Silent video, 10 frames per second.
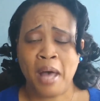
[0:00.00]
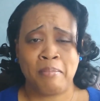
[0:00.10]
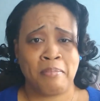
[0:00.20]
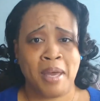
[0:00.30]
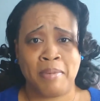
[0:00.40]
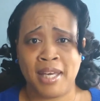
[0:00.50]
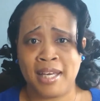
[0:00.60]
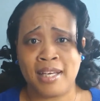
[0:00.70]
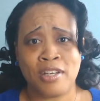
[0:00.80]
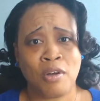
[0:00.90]

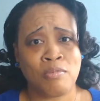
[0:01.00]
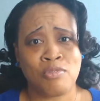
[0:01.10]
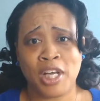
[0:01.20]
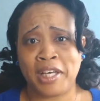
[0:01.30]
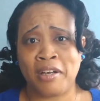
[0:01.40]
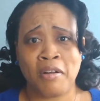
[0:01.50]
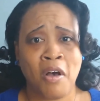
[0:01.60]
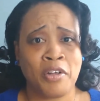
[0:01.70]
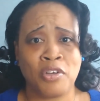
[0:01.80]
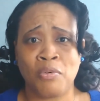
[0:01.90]
maybe, check in
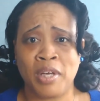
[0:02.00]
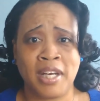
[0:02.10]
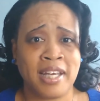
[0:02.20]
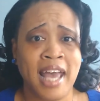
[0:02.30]
on you in an